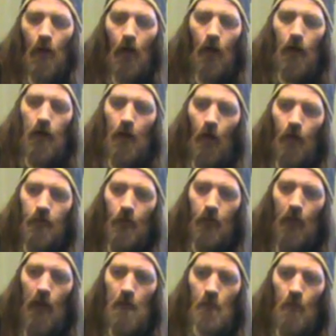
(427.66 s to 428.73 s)
It also
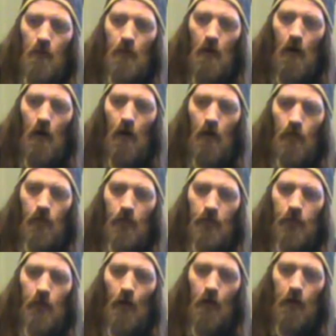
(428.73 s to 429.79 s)
came with the
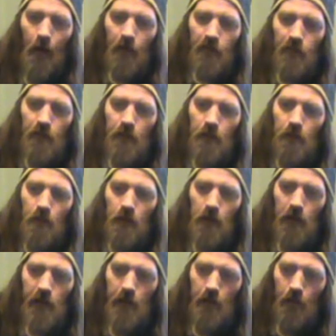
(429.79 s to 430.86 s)
CRKT
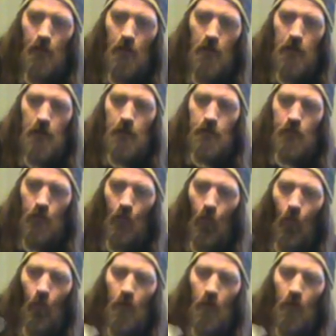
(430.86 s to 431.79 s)
eating tool,